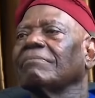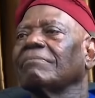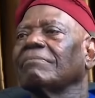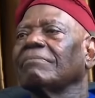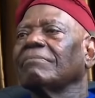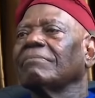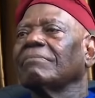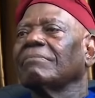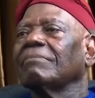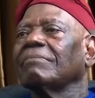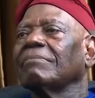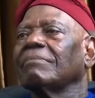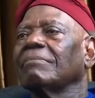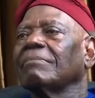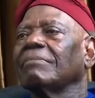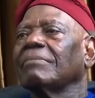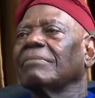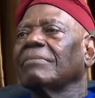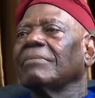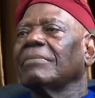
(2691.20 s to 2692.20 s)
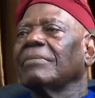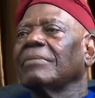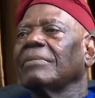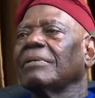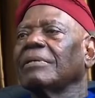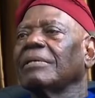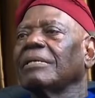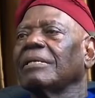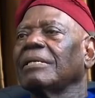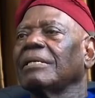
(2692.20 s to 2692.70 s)

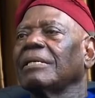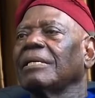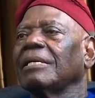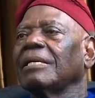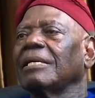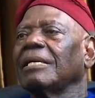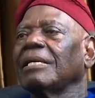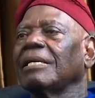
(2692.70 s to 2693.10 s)
No one is speaking in this clip.